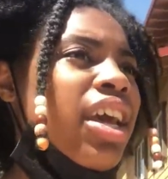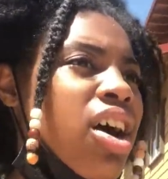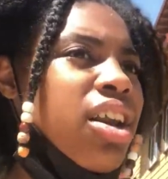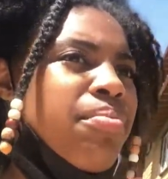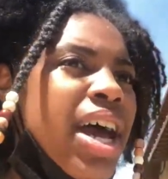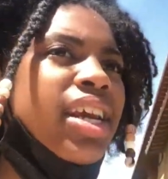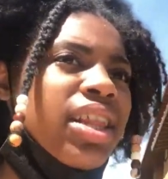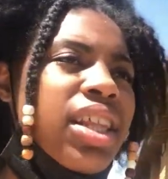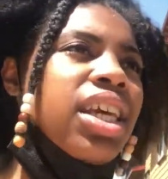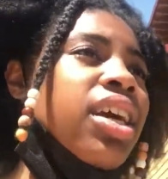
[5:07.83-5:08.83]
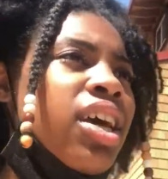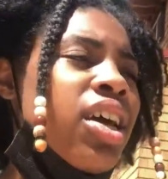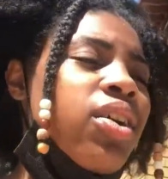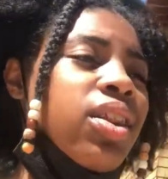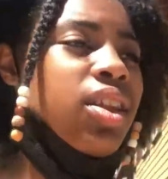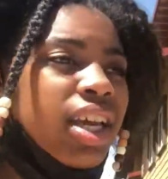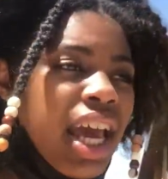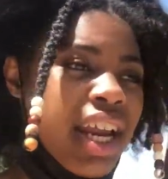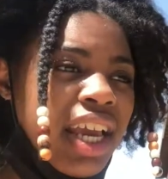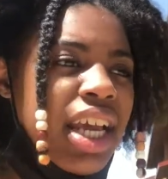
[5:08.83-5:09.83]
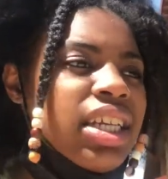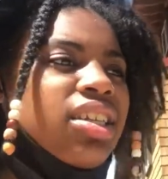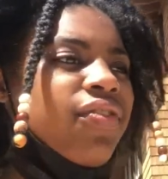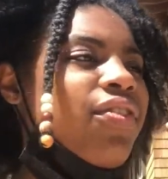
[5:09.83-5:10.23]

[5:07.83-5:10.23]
automatically look at it and